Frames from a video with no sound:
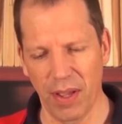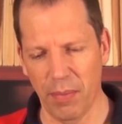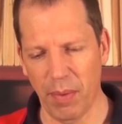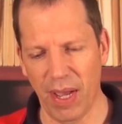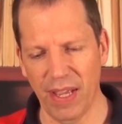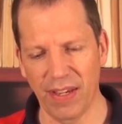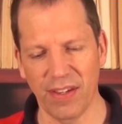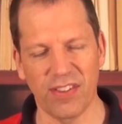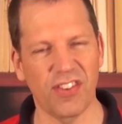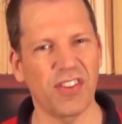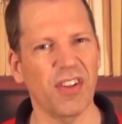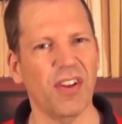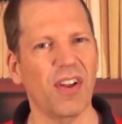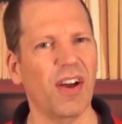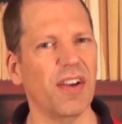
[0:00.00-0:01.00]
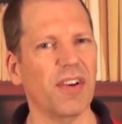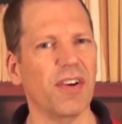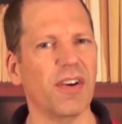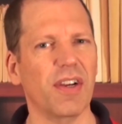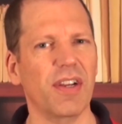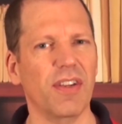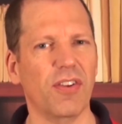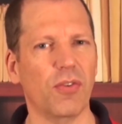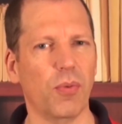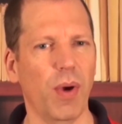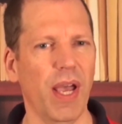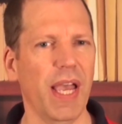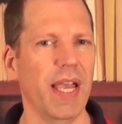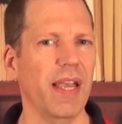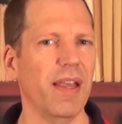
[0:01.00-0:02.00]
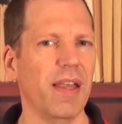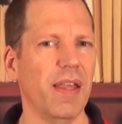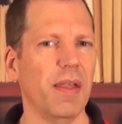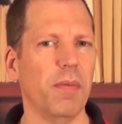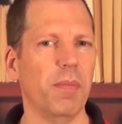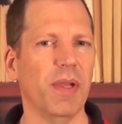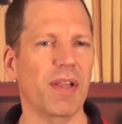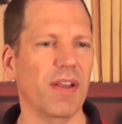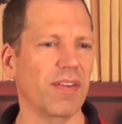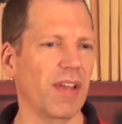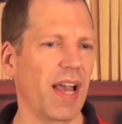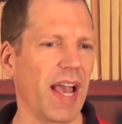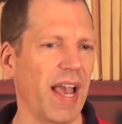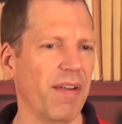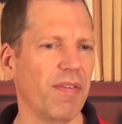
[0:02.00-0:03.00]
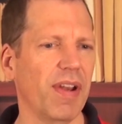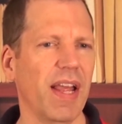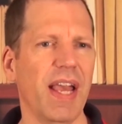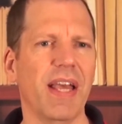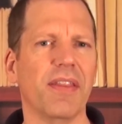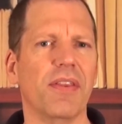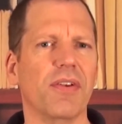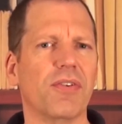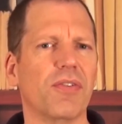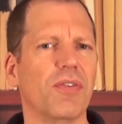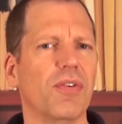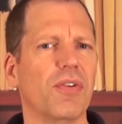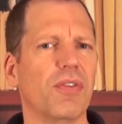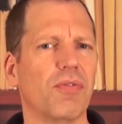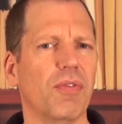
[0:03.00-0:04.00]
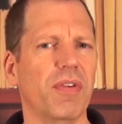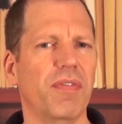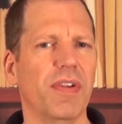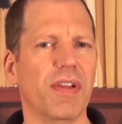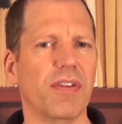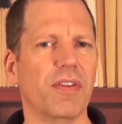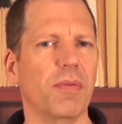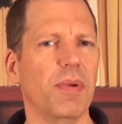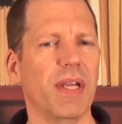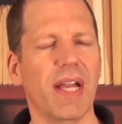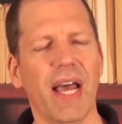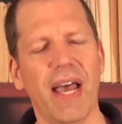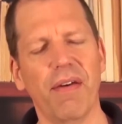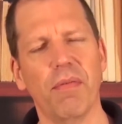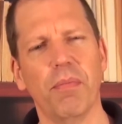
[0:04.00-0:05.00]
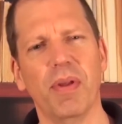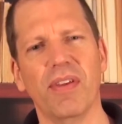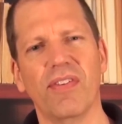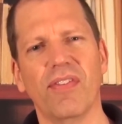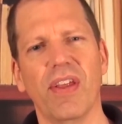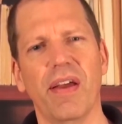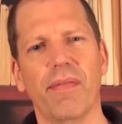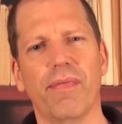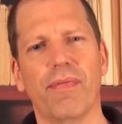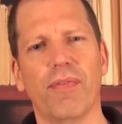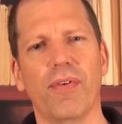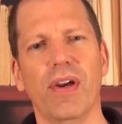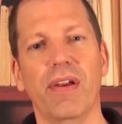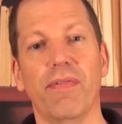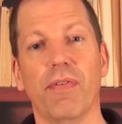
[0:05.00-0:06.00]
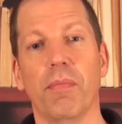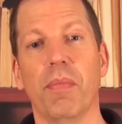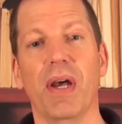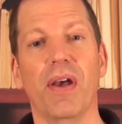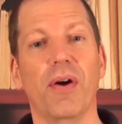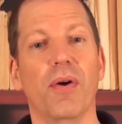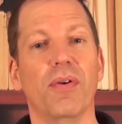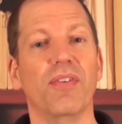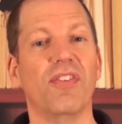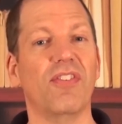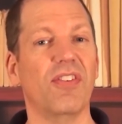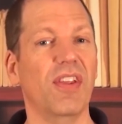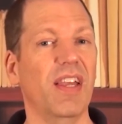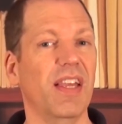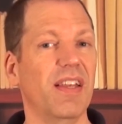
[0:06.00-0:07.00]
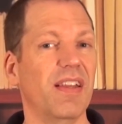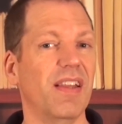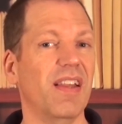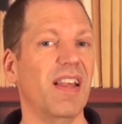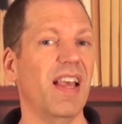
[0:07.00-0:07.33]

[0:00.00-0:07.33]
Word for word: Am I still under his sway because I haven't had the truth revealed to me and I haven't been set free from my own sin